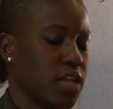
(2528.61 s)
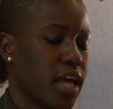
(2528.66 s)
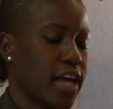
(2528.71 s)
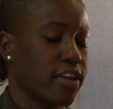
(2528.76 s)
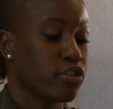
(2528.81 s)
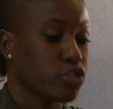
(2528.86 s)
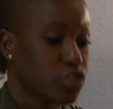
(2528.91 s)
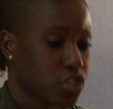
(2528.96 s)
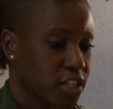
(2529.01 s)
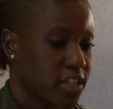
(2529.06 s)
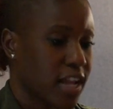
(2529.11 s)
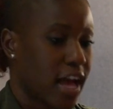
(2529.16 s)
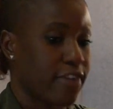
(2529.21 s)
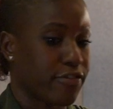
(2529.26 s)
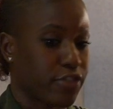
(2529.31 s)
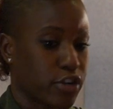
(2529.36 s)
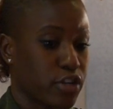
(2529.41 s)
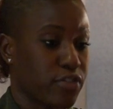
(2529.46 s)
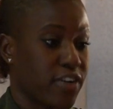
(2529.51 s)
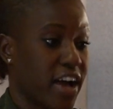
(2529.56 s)
energy and
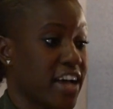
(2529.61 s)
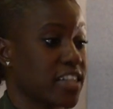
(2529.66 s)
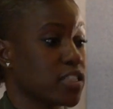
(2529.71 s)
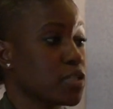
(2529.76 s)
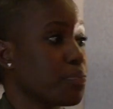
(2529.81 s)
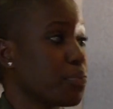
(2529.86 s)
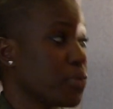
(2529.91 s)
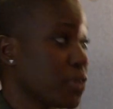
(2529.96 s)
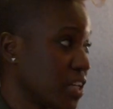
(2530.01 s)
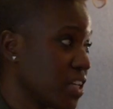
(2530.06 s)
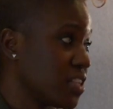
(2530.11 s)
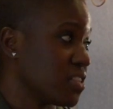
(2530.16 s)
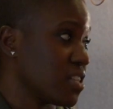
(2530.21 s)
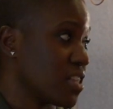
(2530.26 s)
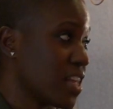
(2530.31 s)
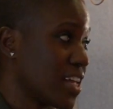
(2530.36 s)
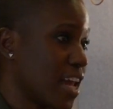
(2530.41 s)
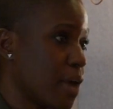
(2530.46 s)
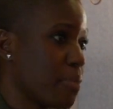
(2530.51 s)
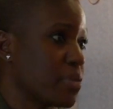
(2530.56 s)
effort you've had to put
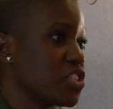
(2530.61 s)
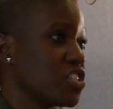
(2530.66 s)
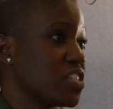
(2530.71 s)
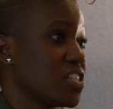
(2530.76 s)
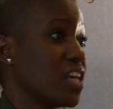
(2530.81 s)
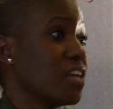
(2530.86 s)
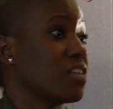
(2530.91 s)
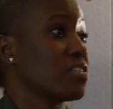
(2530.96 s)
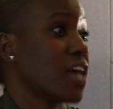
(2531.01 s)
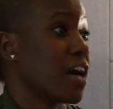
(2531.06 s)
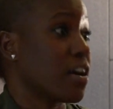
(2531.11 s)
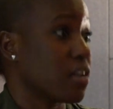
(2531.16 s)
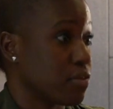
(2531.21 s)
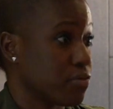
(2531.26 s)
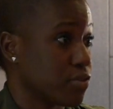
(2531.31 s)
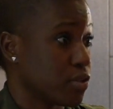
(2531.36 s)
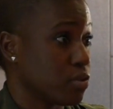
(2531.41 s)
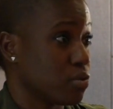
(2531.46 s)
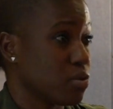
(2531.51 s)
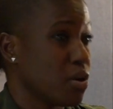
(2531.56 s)
into that and how much it takes out
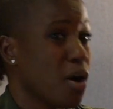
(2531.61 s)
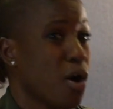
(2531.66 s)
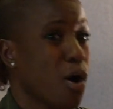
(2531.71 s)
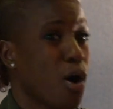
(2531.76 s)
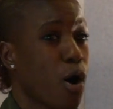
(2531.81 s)
of you.